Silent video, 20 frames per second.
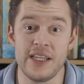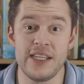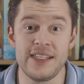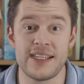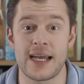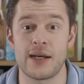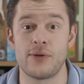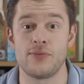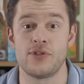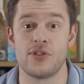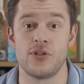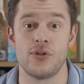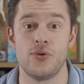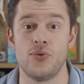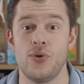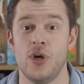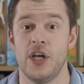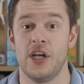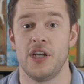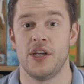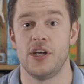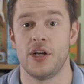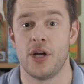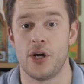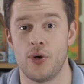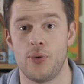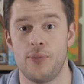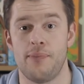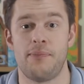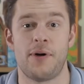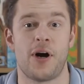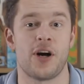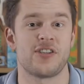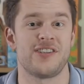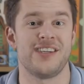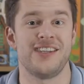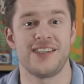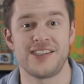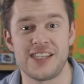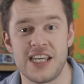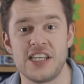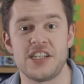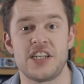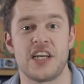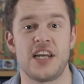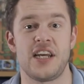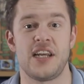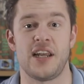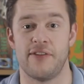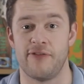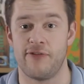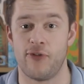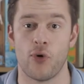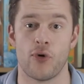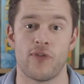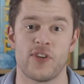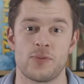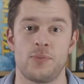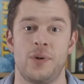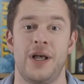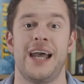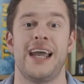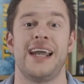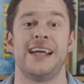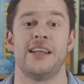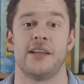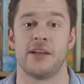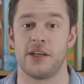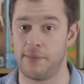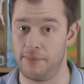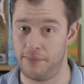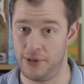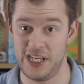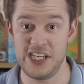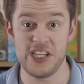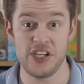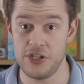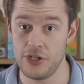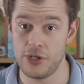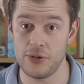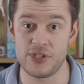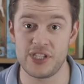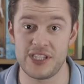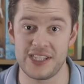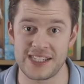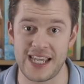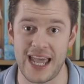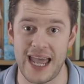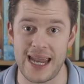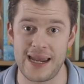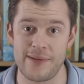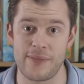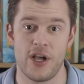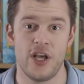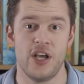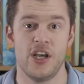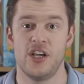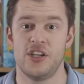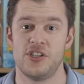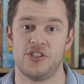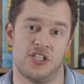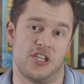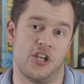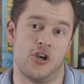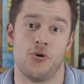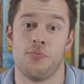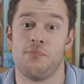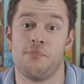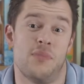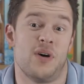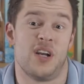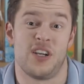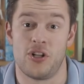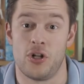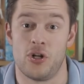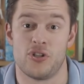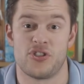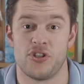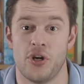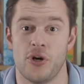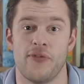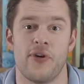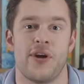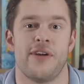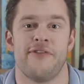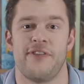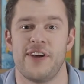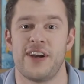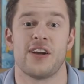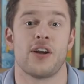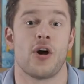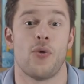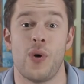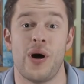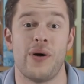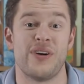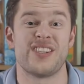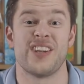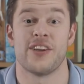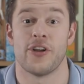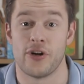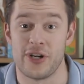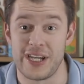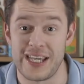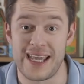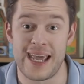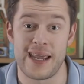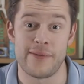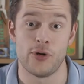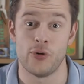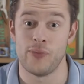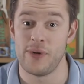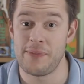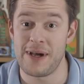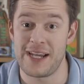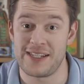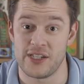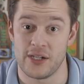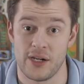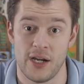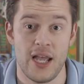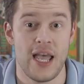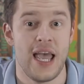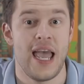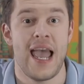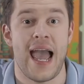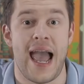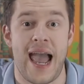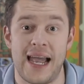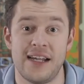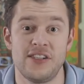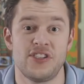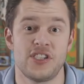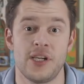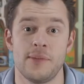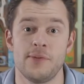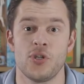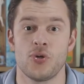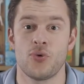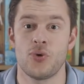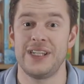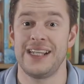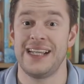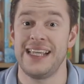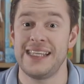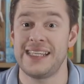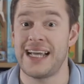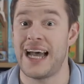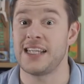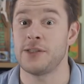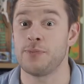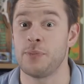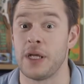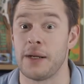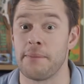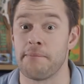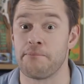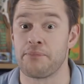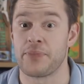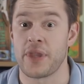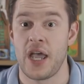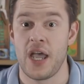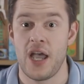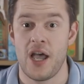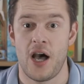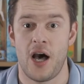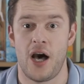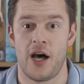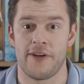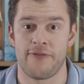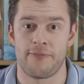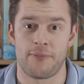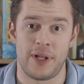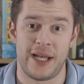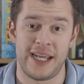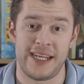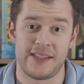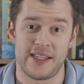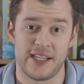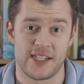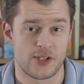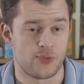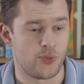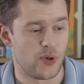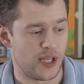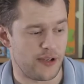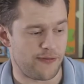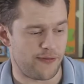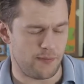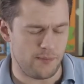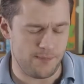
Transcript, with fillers: down to, you know, partially the teaching and four of us playing and completely new to this game. So I glossed over it and figured, oh well, it's a learning game, it'll be better. And subsequently, it has been. I've played this with,